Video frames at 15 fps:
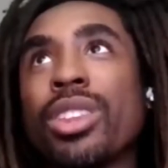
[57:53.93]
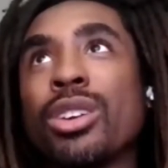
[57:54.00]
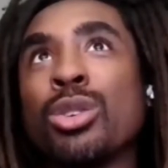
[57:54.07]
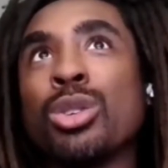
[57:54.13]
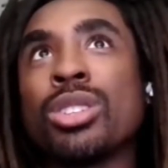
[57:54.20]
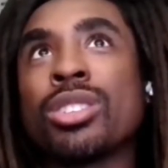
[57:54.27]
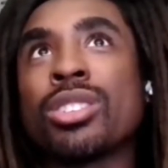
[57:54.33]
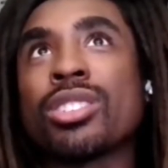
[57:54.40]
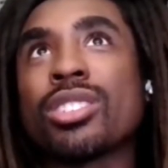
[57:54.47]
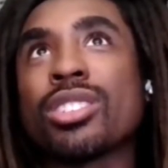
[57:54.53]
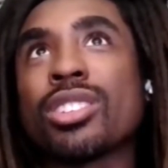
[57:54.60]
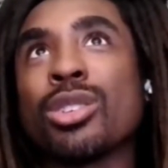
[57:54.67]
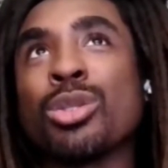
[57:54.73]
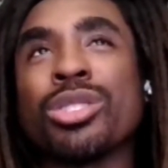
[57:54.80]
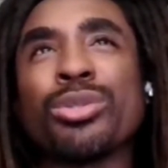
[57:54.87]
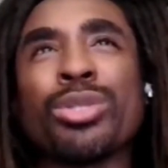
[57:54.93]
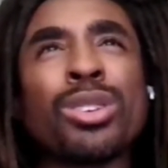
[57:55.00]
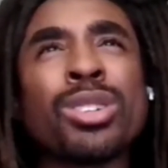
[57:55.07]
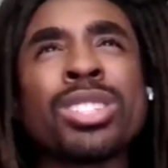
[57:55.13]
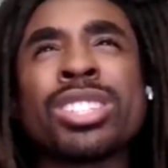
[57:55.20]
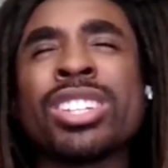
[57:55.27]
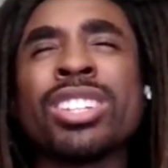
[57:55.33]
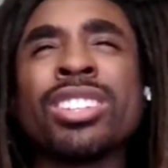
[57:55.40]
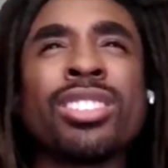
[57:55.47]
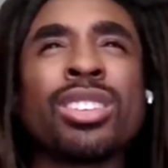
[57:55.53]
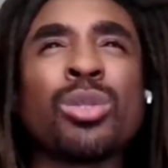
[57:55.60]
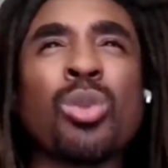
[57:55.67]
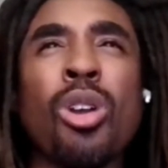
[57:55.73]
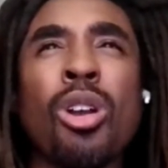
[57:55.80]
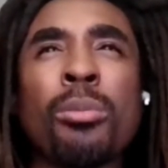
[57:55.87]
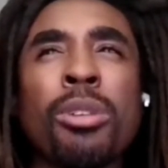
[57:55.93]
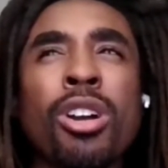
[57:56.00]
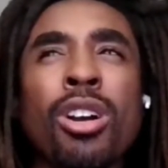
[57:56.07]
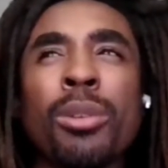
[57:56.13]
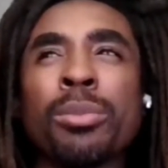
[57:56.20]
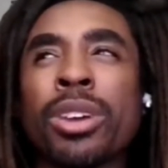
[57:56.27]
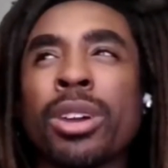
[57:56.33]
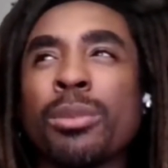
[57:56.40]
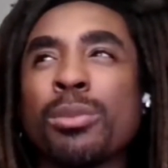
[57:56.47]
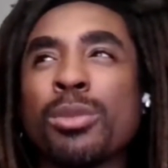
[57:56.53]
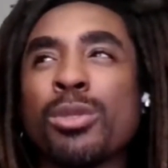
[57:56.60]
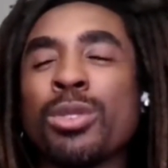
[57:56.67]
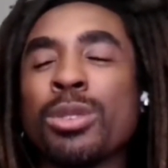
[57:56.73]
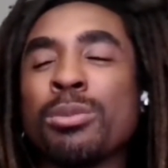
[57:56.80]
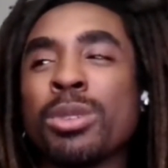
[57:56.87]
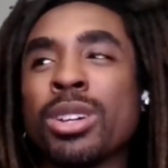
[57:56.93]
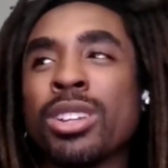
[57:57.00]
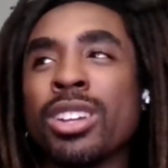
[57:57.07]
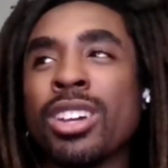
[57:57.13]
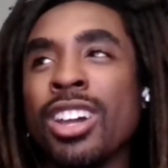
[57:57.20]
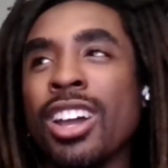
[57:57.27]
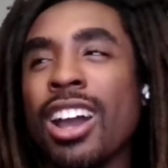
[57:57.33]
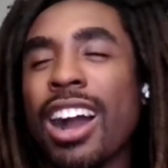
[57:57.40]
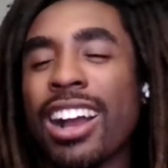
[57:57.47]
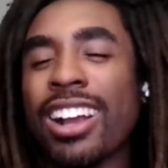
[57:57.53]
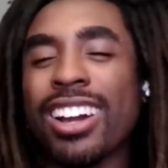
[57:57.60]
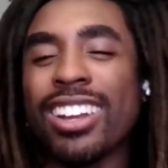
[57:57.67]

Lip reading: it was a very cheesy rom-com type movie, but I